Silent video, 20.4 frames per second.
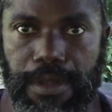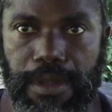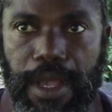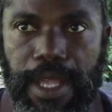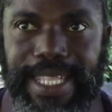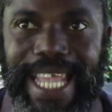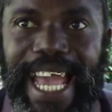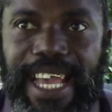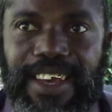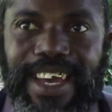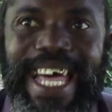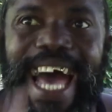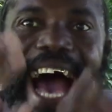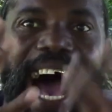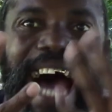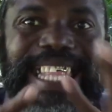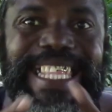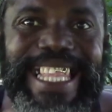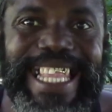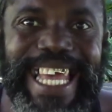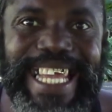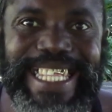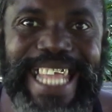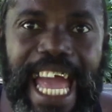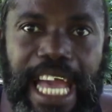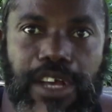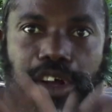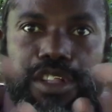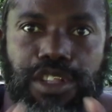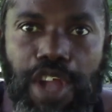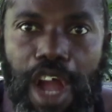That can handle it,
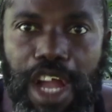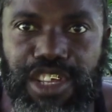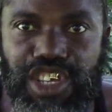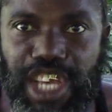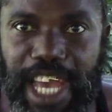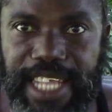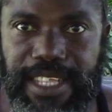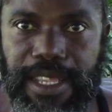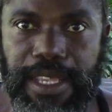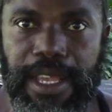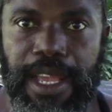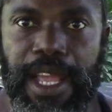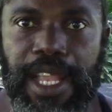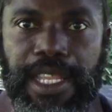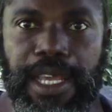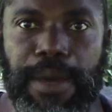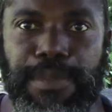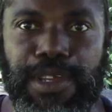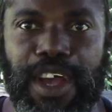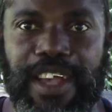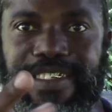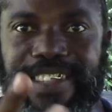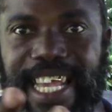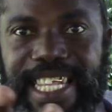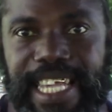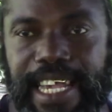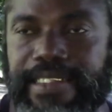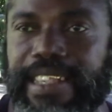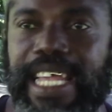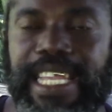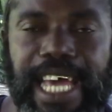that can touch it. Let me just say
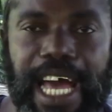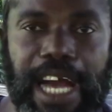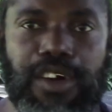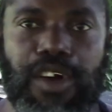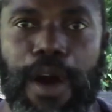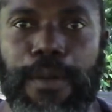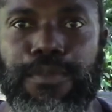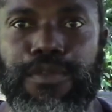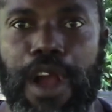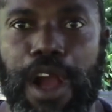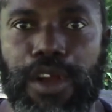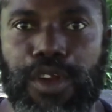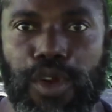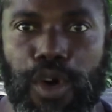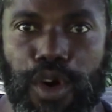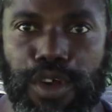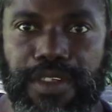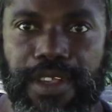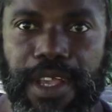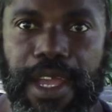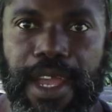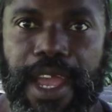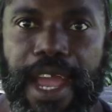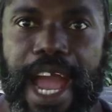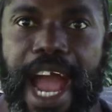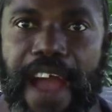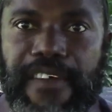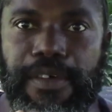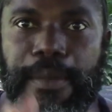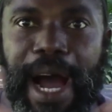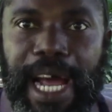this and I'll come to a close.
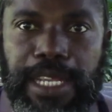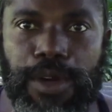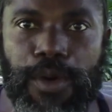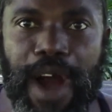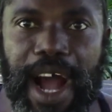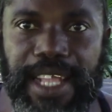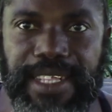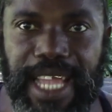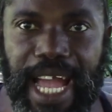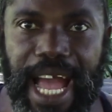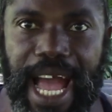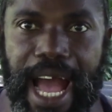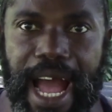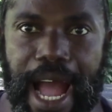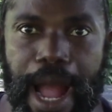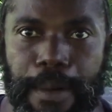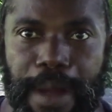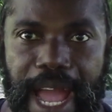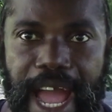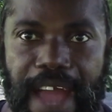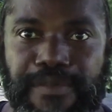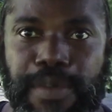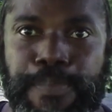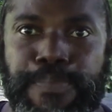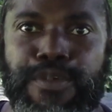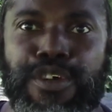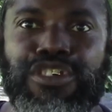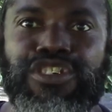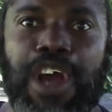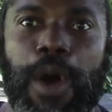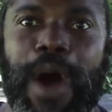Everybody wants, every
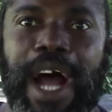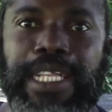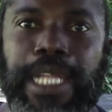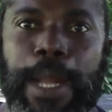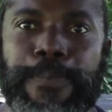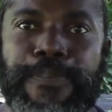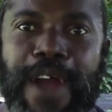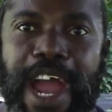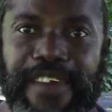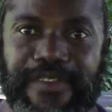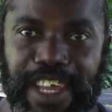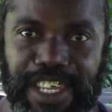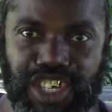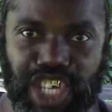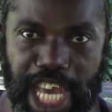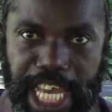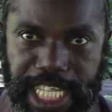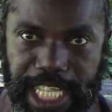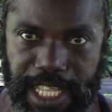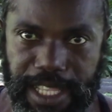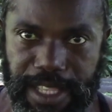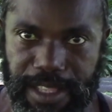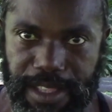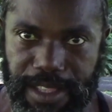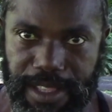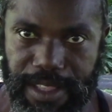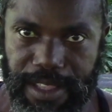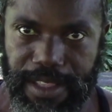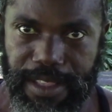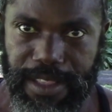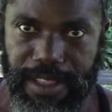preacher wants a private jet.
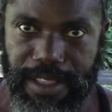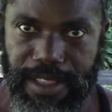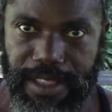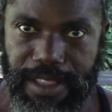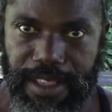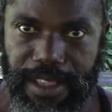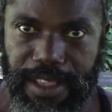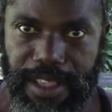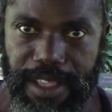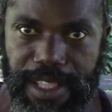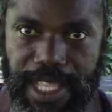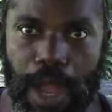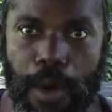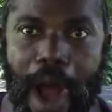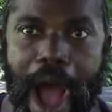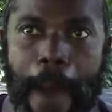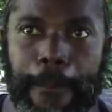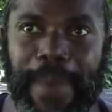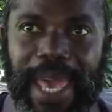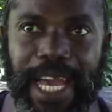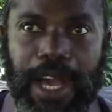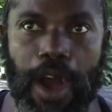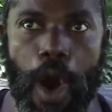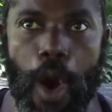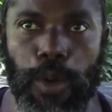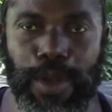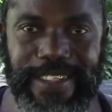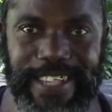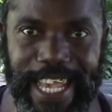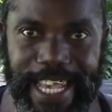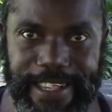They want big
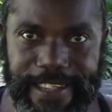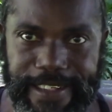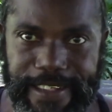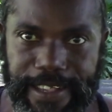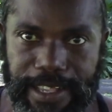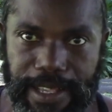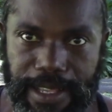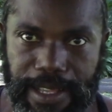houses.